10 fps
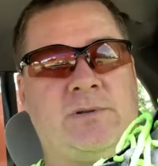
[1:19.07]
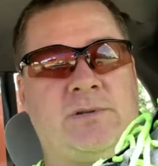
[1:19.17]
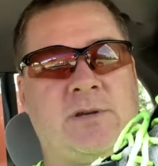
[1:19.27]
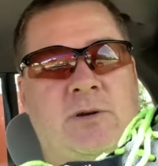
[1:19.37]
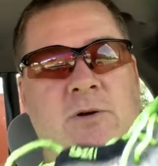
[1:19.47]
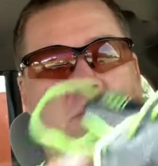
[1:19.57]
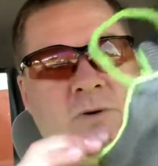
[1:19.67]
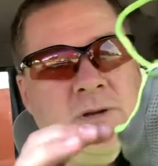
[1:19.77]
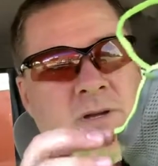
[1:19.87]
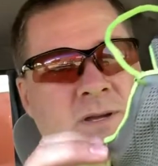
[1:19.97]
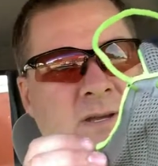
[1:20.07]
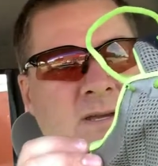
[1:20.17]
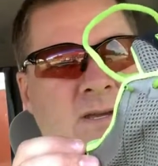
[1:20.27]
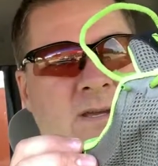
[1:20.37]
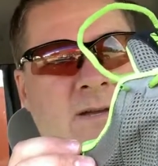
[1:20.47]
So
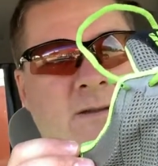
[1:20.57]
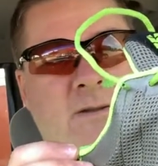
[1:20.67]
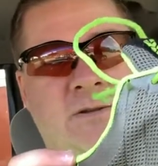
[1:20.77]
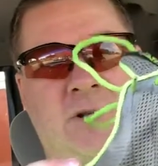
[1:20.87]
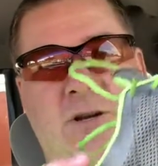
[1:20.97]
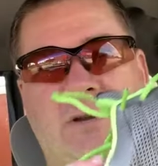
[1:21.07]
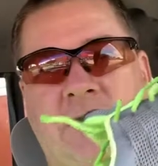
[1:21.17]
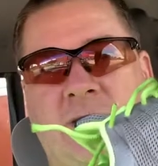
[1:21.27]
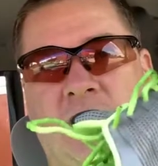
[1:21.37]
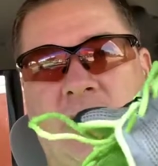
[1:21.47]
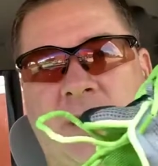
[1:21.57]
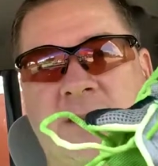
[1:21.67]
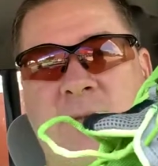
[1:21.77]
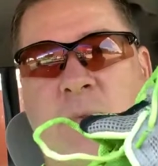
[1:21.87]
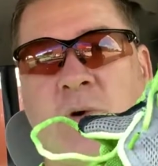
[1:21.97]
uh, there's gonna, you're gonna
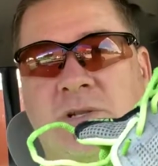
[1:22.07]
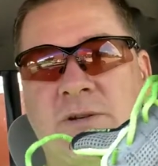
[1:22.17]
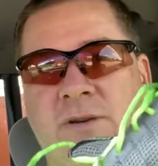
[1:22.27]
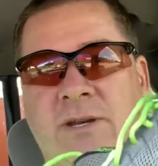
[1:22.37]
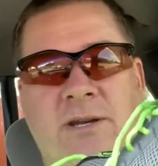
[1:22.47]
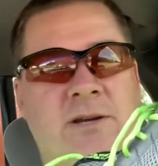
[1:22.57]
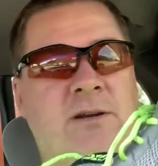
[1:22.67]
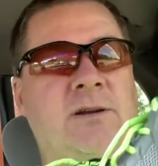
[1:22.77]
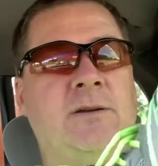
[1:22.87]
get some moisture in here.